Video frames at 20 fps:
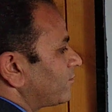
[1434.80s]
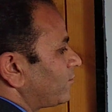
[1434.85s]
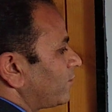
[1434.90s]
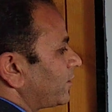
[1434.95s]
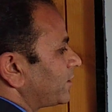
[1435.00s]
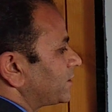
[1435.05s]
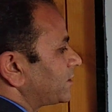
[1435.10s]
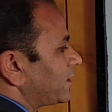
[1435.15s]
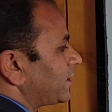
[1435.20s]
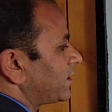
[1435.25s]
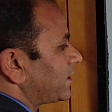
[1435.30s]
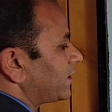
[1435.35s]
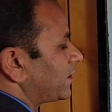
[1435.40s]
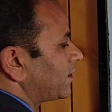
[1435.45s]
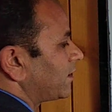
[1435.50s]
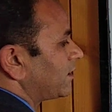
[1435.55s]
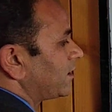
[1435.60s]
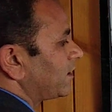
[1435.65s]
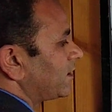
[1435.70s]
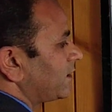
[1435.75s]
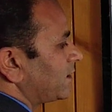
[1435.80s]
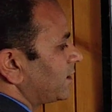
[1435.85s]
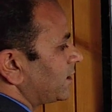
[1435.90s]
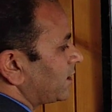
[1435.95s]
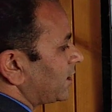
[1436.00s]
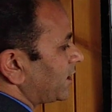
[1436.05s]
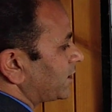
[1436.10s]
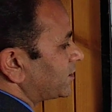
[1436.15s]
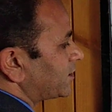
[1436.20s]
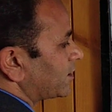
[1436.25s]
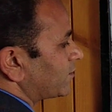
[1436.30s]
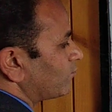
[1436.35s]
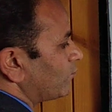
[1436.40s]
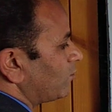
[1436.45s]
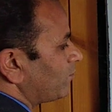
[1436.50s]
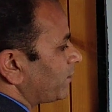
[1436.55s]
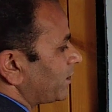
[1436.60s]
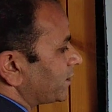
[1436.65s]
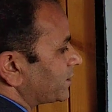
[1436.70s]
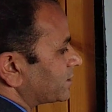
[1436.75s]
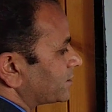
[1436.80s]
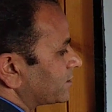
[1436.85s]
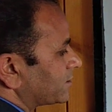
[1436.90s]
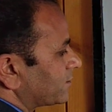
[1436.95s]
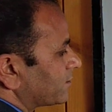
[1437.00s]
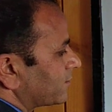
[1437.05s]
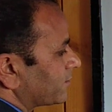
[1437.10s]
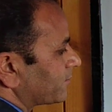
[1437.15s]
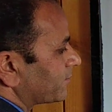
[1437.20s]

point A. I take moments,